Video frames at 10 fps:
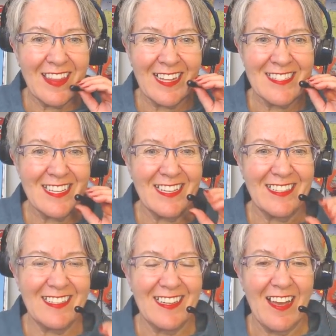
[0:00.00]
That's it.
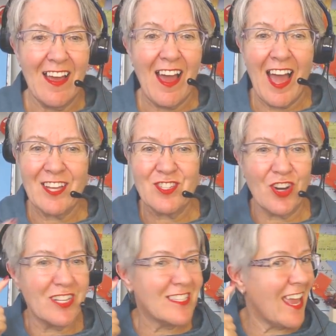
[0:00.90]
I
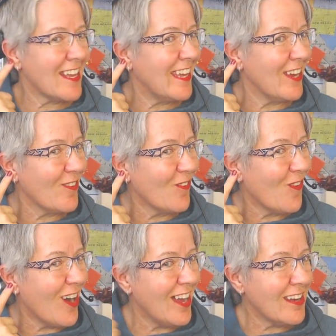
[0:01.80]
started taking
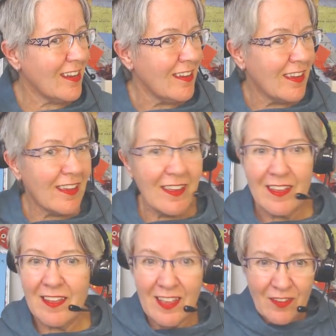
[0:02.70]
one
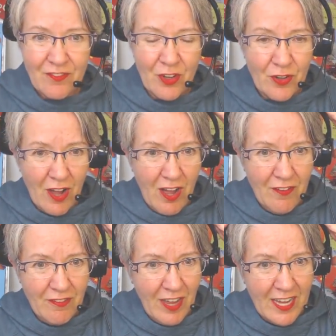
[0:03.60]
headphone
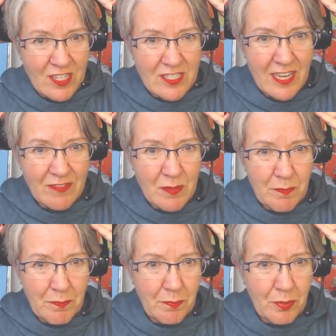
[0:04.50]
off. I just have to
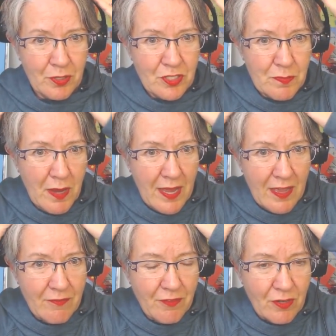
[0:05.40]
push my
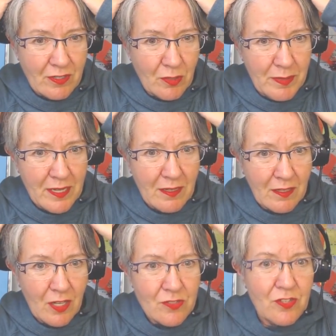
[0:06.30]
headphone a little bit
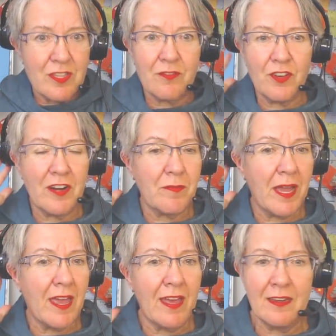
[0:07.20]
closer to the front of
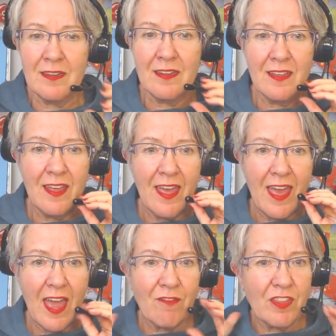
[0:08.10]
my head.
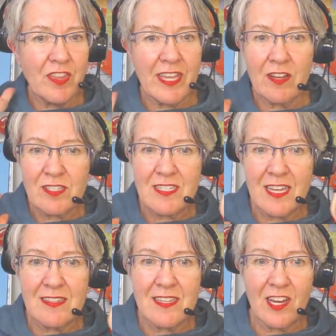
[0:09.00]
Everything else
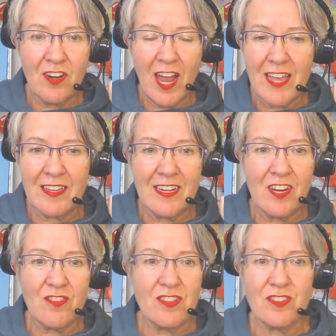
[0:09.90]
stays here. I can
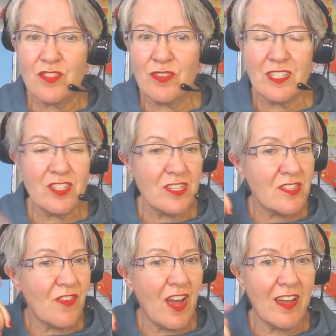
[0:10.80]
hear the student
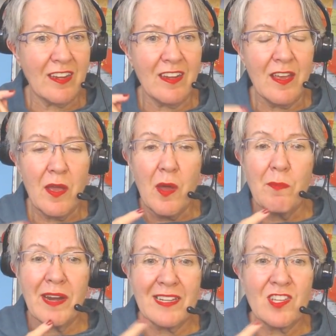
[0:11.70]
just fine,
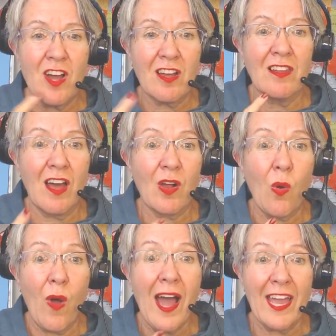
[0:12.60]
but I talk a lot
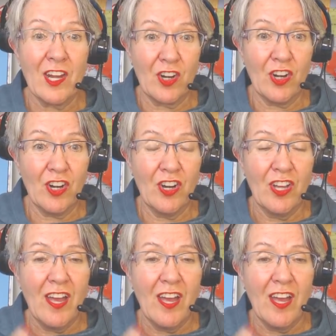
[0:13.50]
quieter